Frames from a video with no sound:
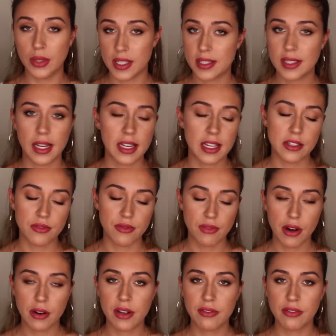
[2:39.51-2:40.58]
This scent is
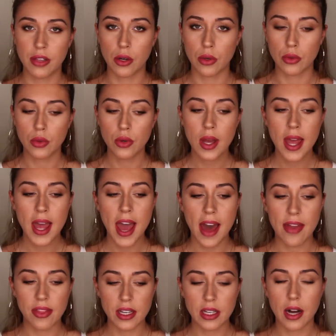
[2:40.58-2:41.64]
very floral,
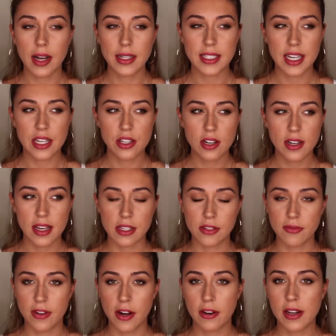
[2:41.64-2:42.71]
and the gardenia is
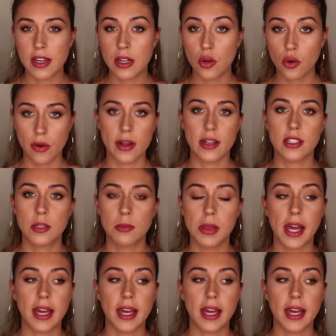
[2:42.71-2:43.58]
very crisp.